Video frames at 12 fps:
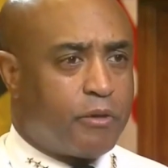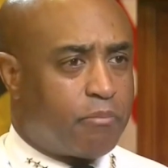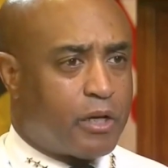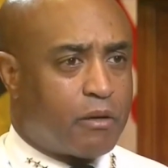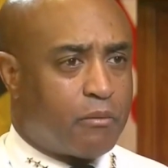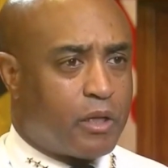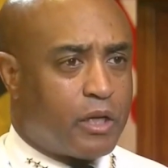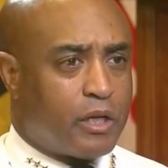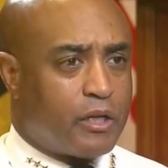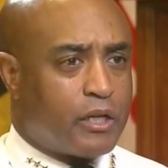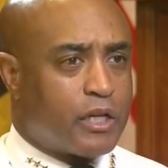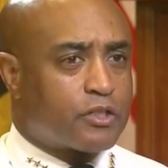and led
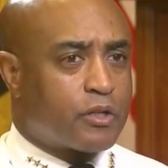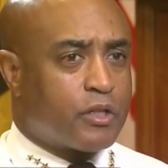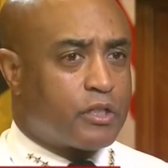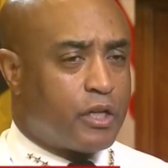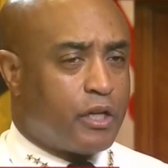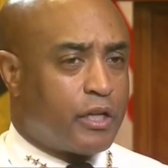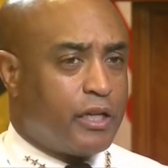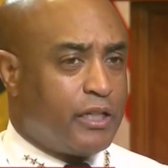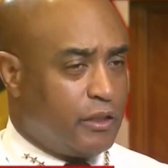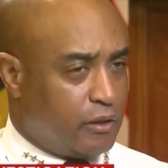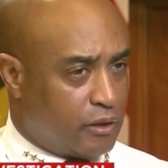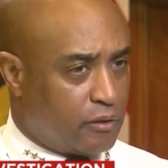by a black
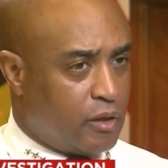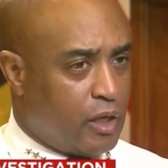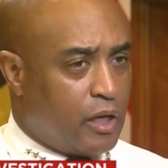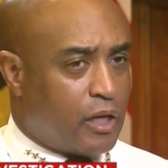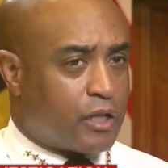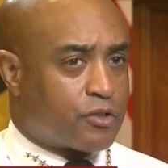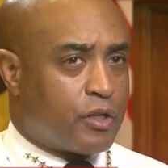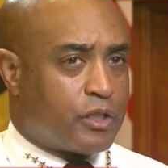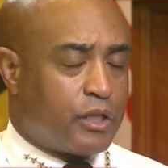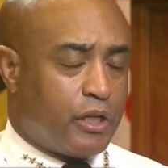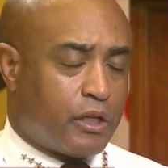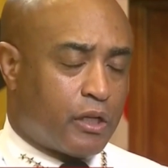chief, under a
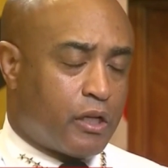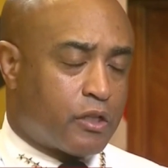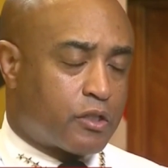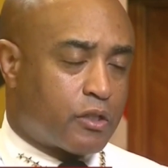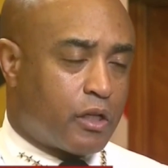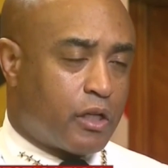black female